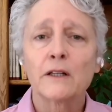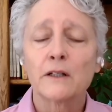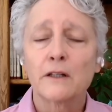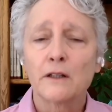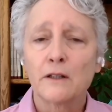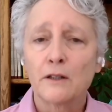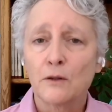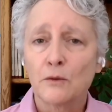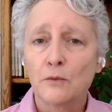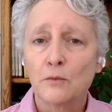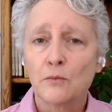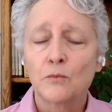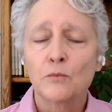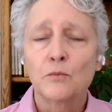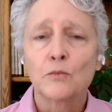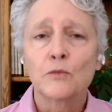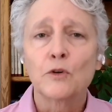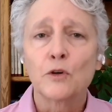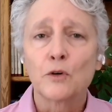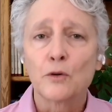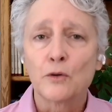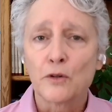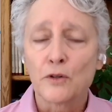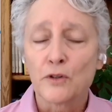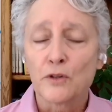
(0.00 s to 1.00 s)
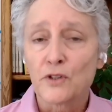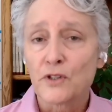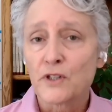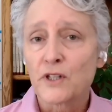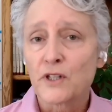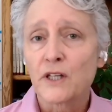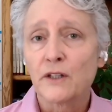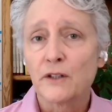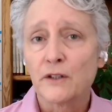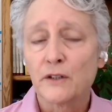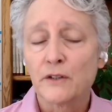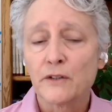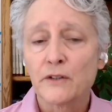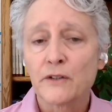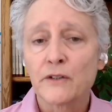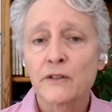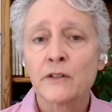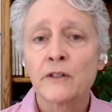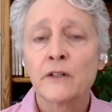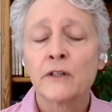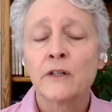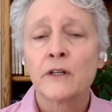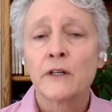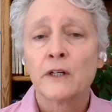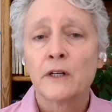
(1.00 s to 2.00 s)
You grew your skills.
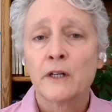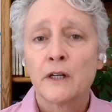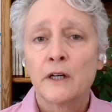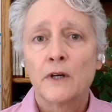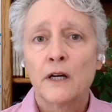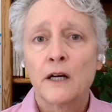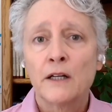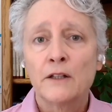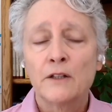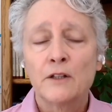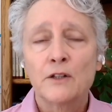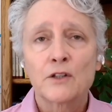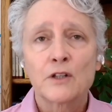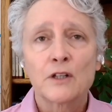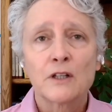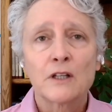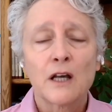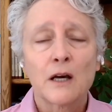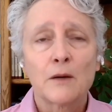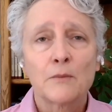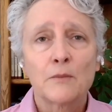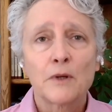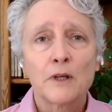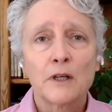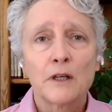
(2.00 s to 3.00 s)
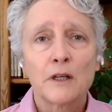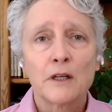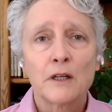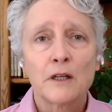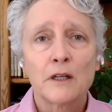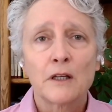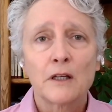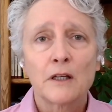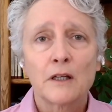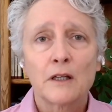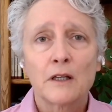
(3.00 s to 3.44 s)
And you should not be